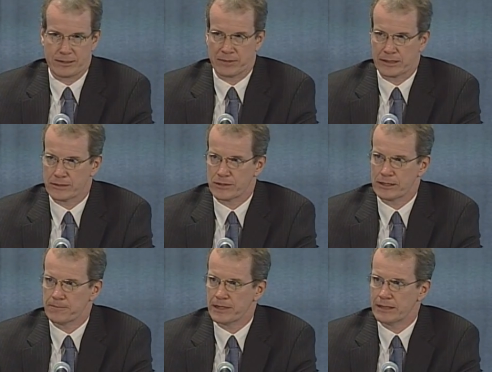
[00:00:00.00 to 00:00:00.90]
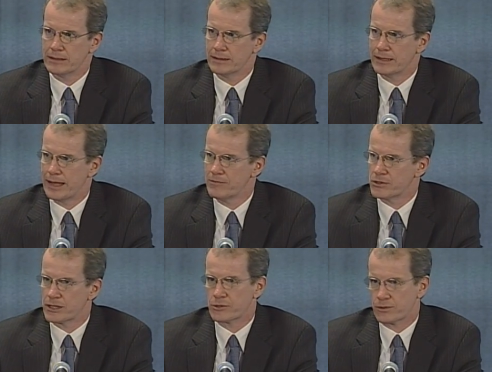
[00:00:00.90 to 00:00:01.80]
because he, he, he gave
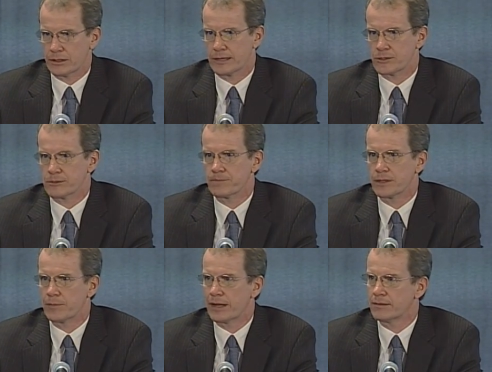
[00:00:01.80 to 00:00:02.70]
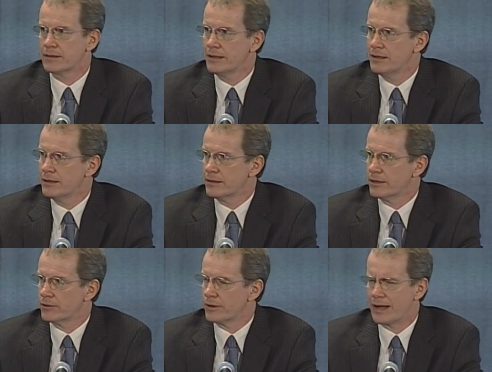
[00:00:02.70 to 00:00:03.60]
this history lesson about, you
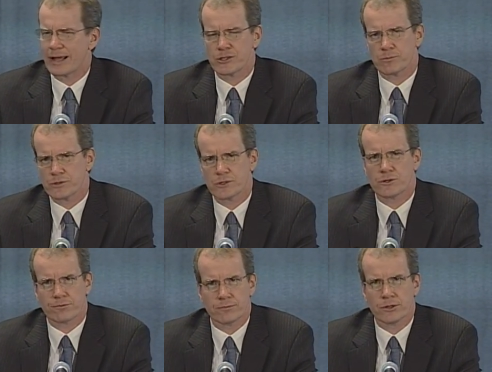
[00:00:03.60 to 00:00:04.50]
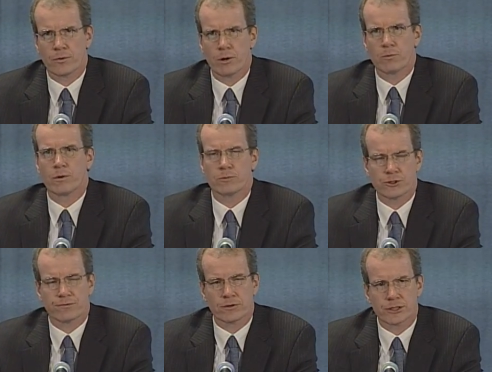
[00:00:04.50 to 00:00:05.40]
know, I asked him, was this your, you know, what, when was
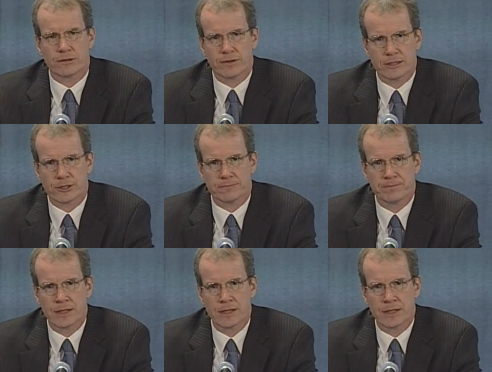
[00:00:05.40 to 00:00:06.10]
your first convention?